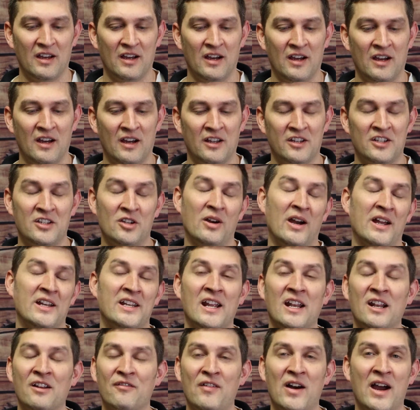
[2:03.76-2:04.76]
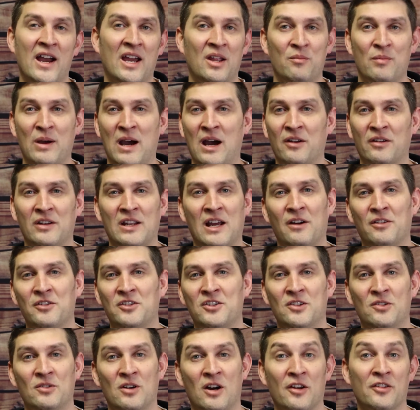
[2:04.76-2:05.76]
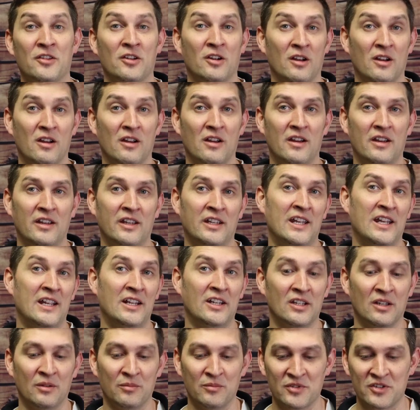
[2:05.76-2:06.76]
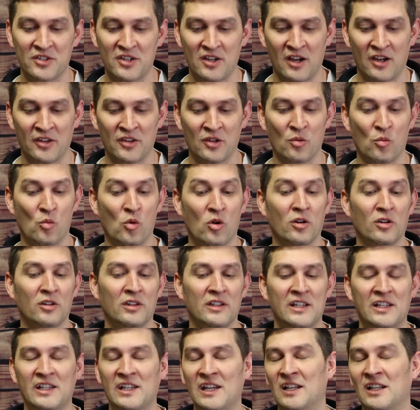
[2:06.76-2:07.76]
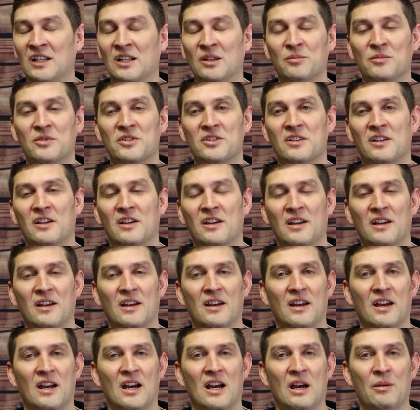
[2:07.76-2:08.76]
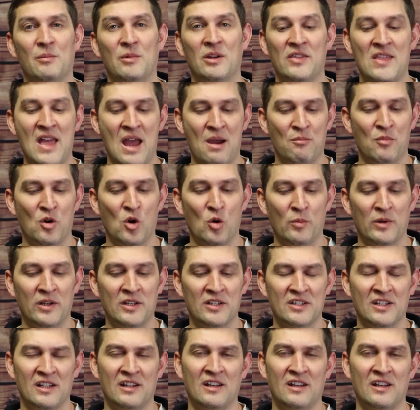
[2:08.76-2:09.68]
to identify and bow down to other kingdoms, other worldly kingdoms, in that moment.